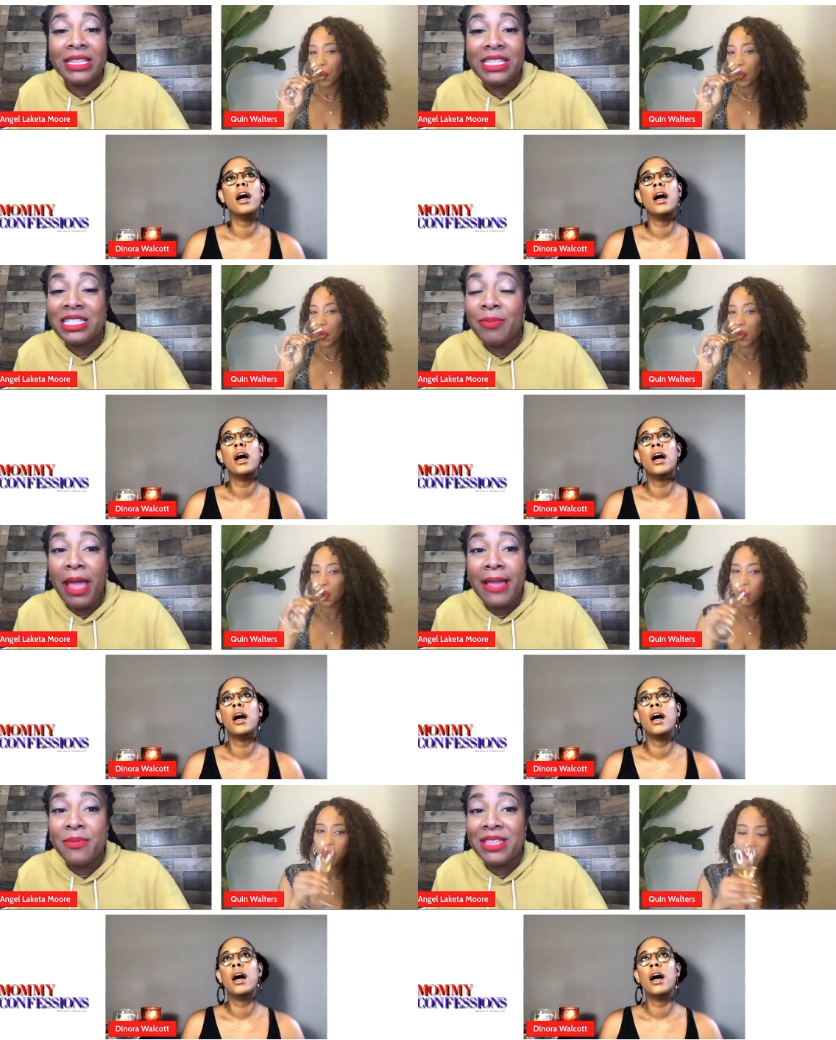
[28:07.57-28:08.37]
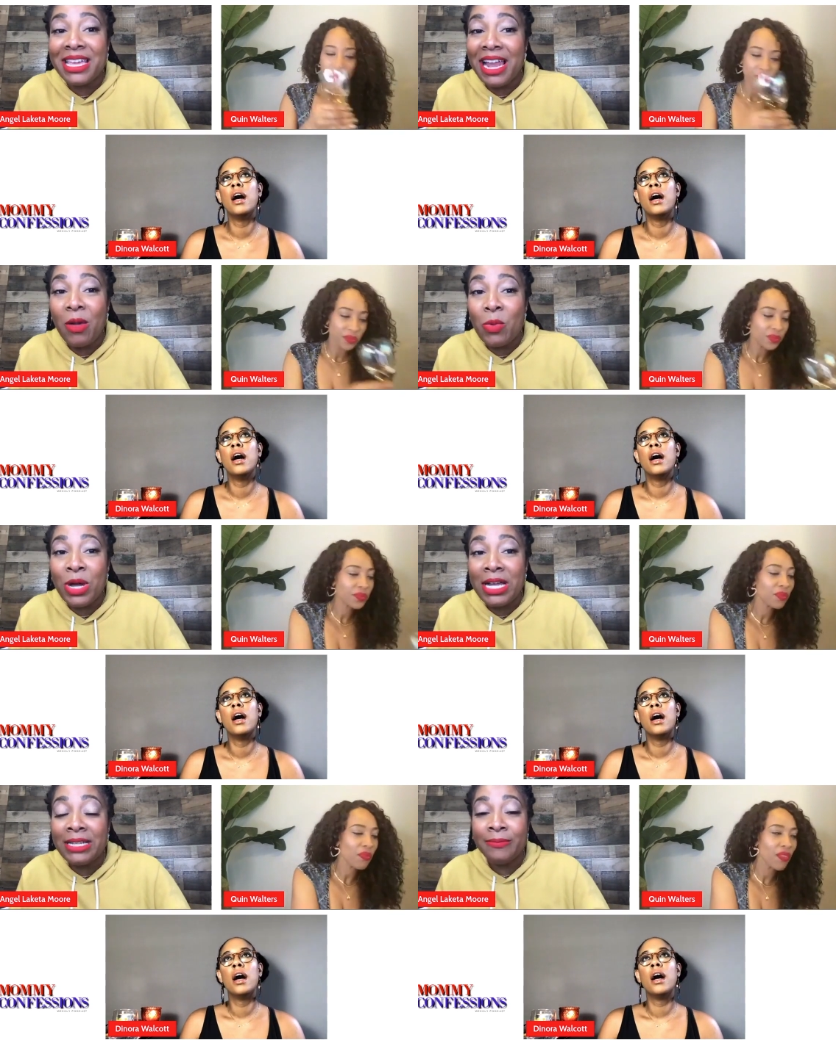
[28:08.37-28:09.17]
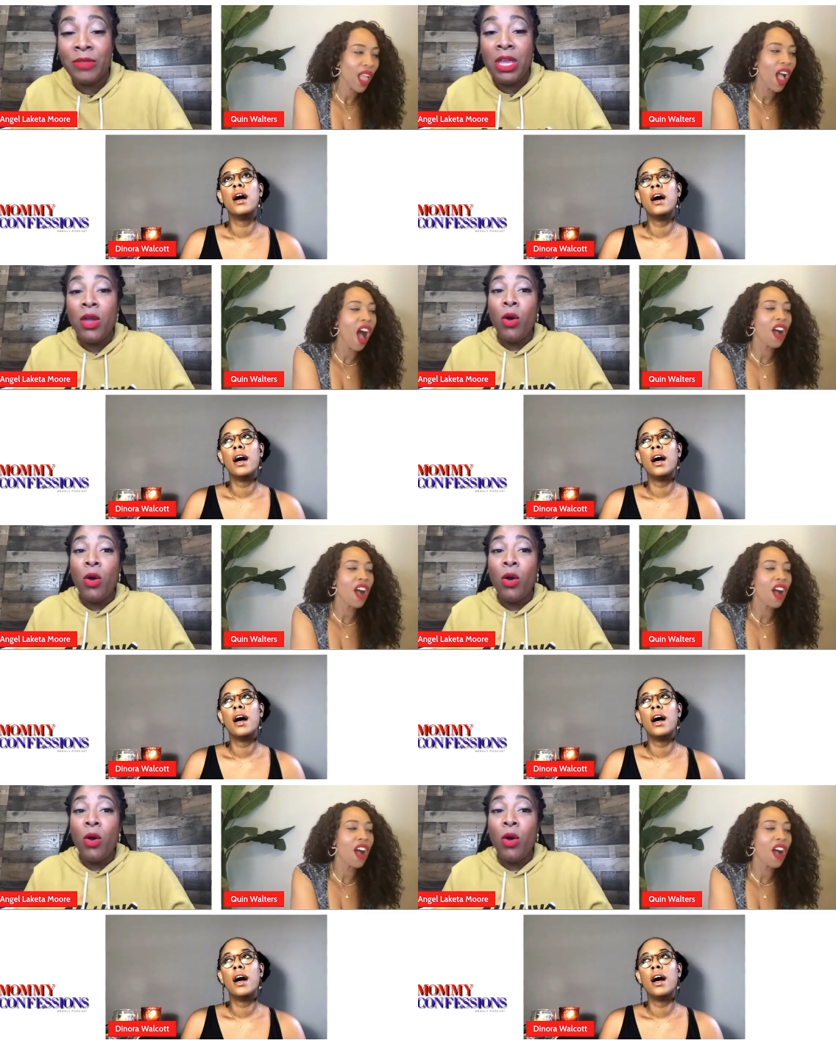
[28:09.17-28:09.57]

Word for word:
Speaker 1: make this baby that I want?